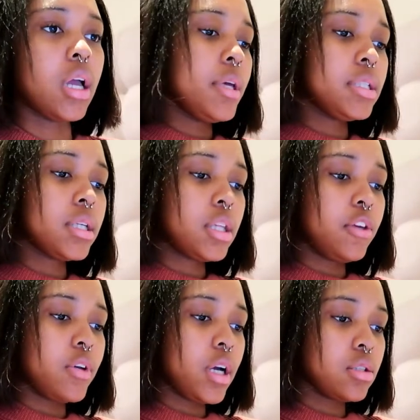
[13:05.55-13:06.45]
Basically,
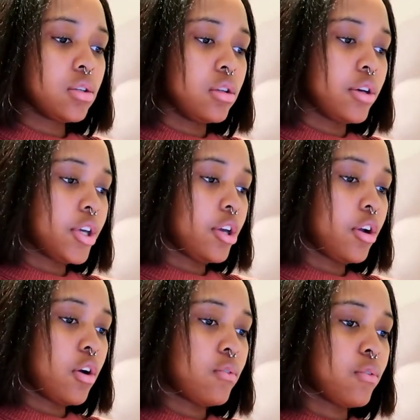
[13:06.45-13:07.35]
if you guys are
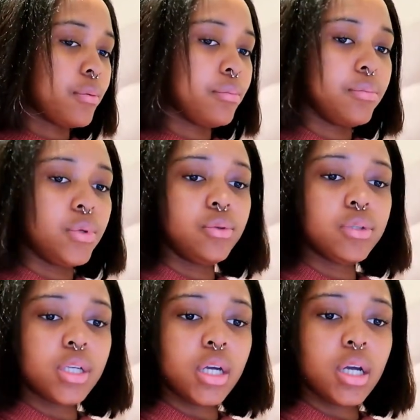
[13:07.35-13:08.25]
looking for
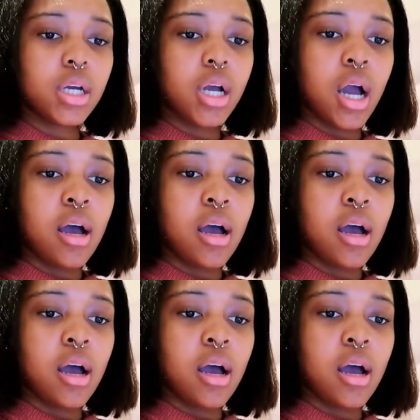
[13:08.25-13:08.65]
music,